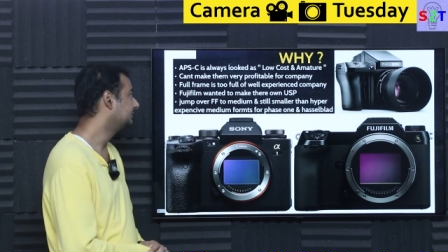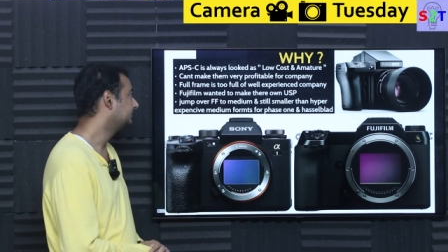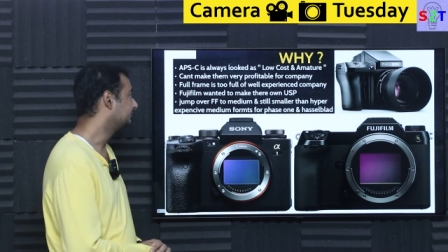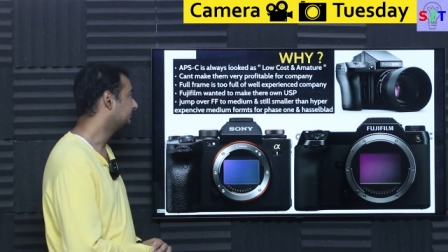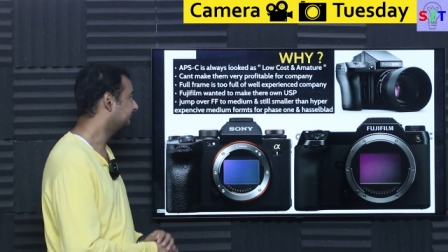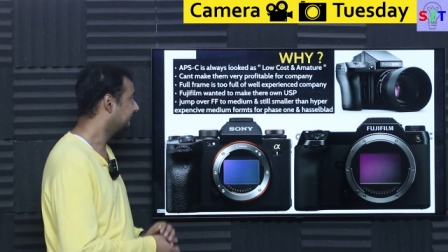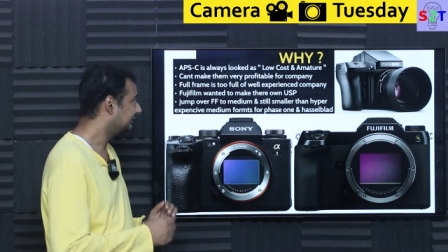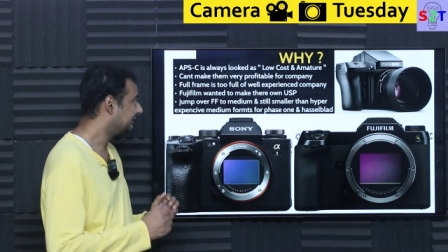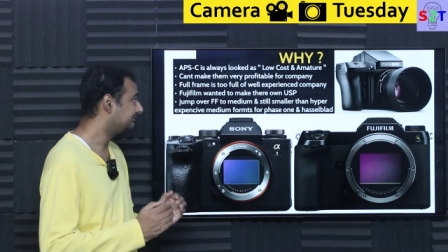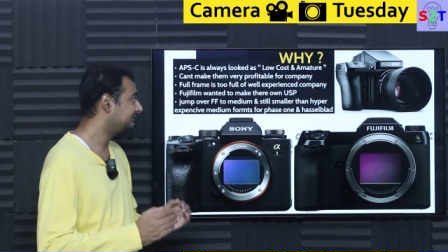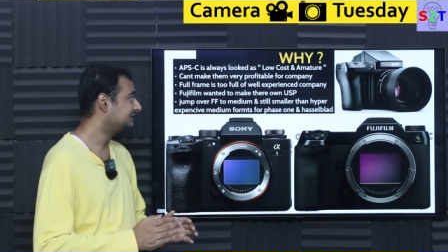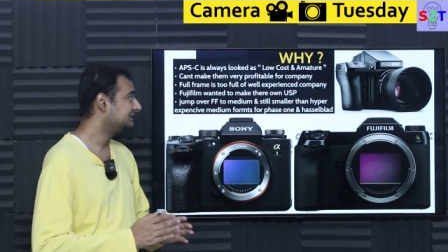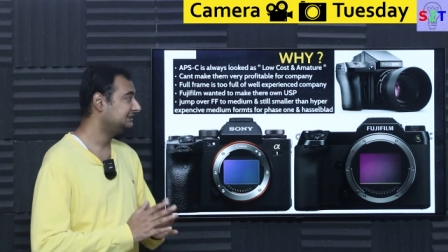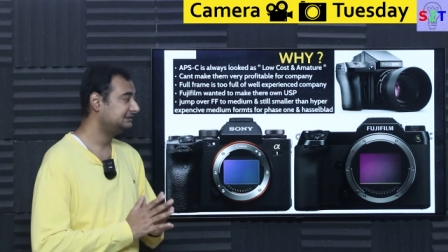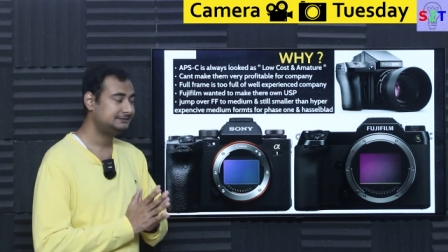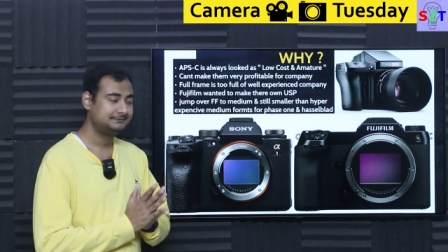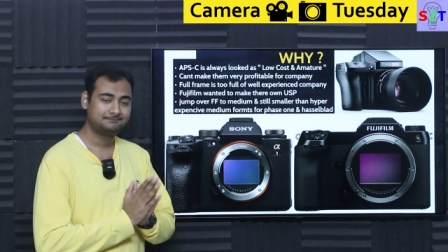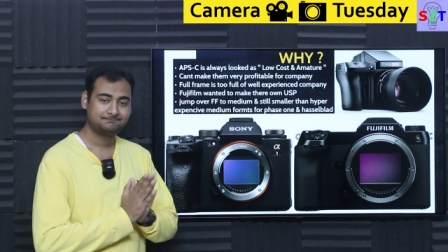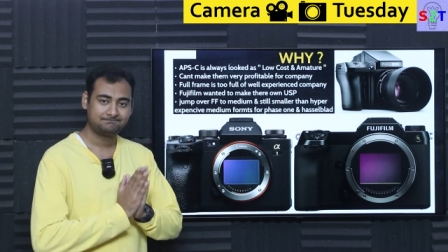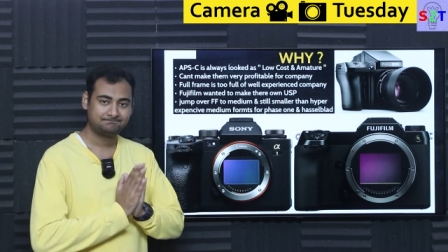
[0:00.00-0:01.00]
so
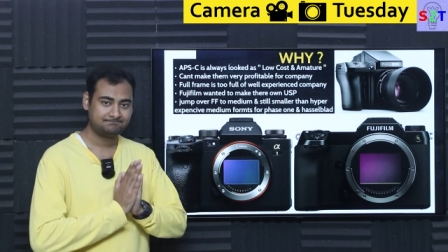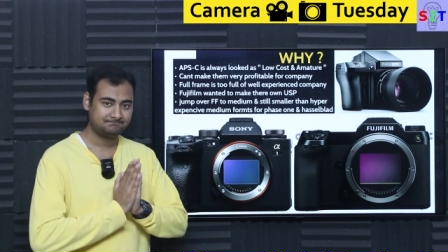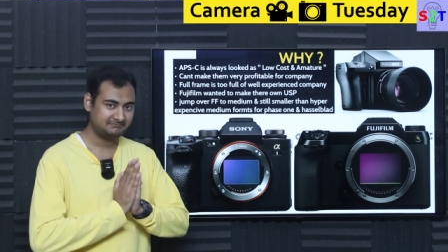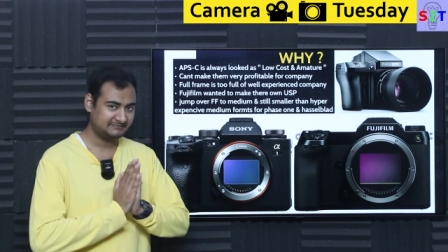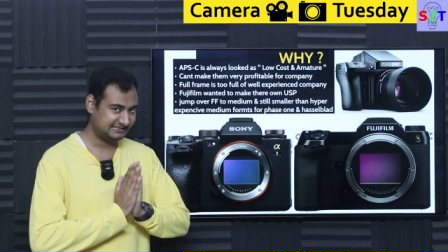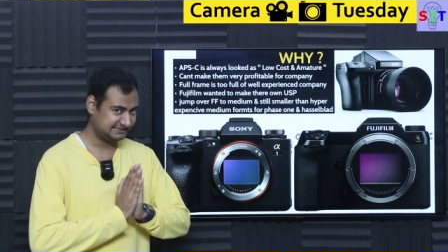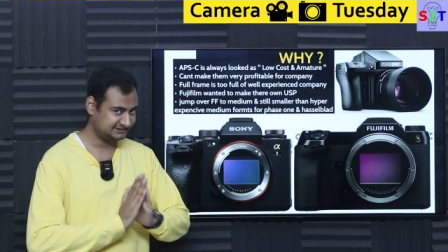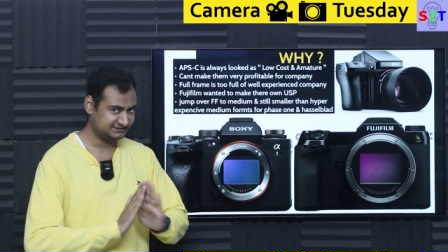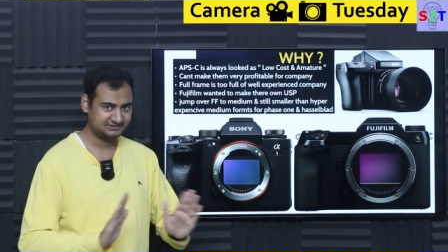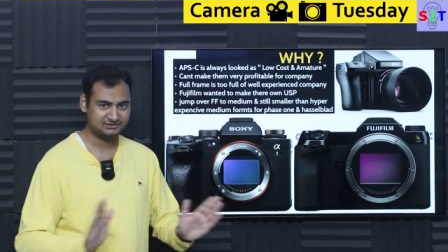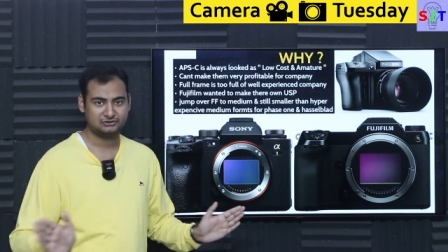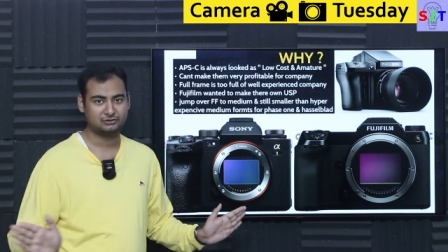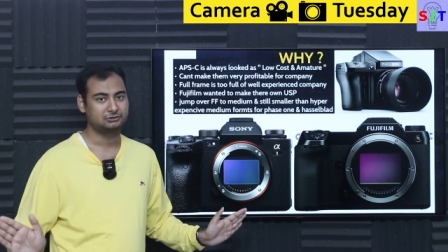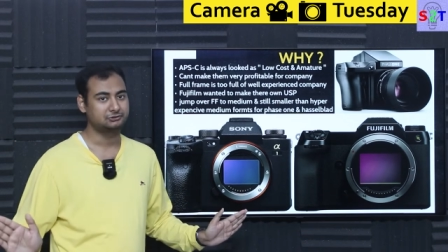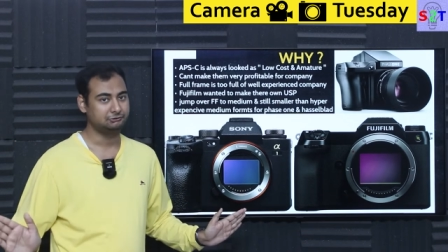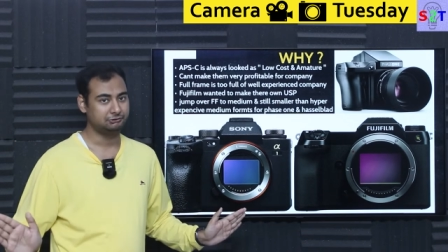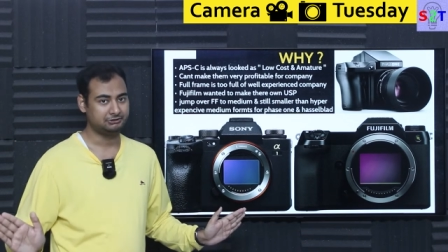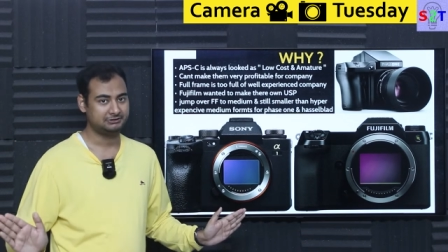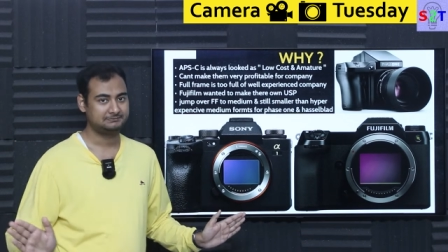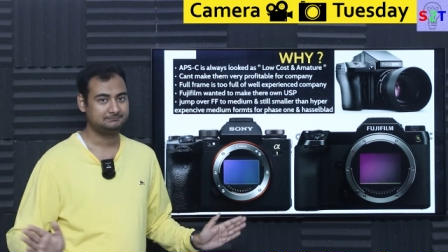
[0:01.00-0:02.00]
fundamentally is just
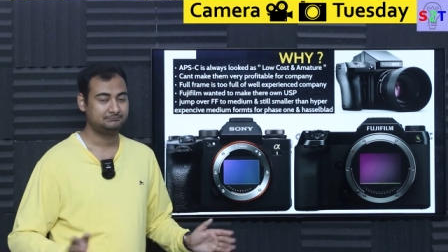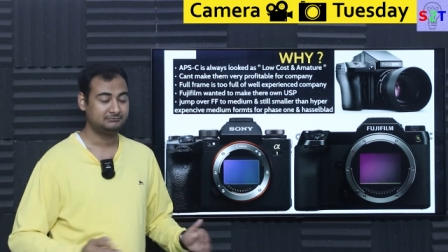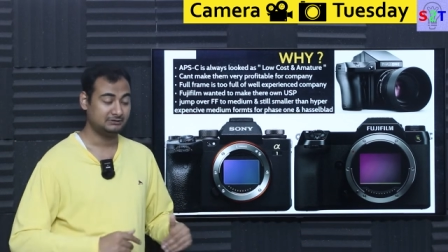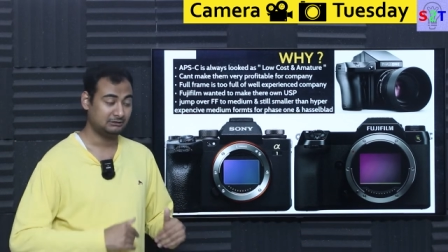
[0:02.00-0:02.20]
not good.